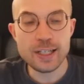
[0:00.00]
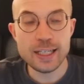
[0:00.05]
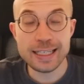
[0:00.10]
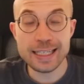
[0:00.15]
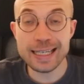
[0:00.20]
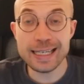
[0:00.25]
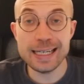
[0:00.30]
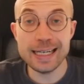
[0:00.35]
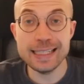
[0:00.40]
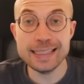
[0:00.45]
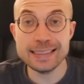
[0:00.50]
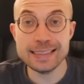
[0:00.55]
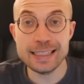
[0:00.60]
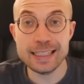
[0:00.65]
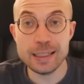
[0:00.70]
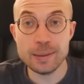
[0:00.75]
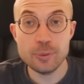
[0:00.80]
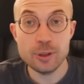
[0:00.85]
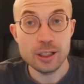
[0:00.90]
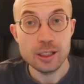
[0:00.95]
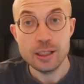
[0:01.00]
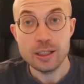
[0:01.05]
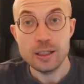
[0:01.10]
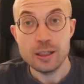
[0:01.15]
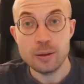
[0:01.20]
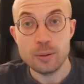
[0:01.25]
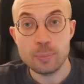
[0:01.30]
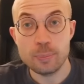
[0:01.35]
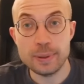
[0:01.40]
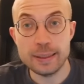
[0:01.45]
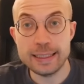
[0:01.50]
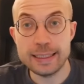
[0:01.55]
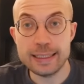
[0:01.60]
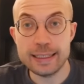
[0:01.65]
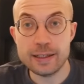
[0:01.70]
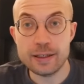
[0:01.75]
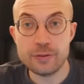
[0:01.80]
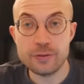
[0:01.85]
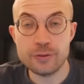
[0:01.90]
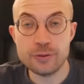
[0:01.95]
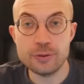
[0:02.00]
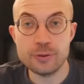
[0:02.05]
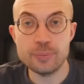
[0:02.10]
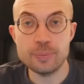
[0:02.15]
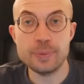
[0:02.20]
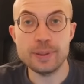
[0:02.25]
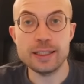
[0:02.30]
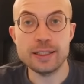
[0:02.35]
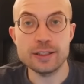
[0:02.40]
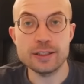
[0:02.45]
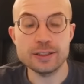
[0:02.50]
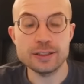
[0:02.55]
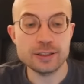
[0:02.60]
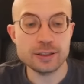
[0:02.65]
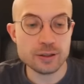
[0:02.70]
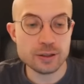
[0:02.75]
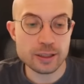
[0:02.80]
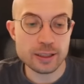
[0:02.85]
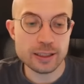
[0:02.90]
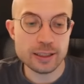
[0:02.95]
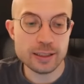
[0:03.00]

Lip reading: king endgame, be careful, because